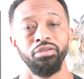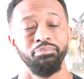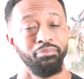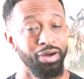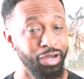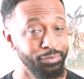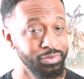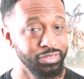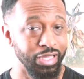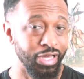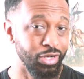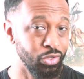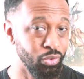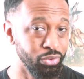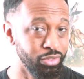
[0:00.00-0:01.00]
Mommy's got
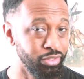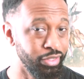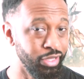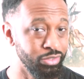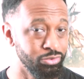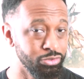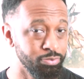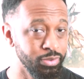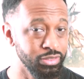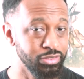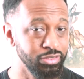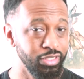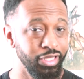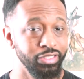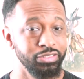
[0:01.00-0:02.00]
to go on a dangerous
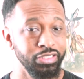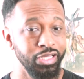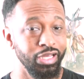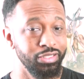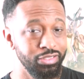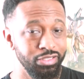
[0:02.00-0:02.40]
mission. And she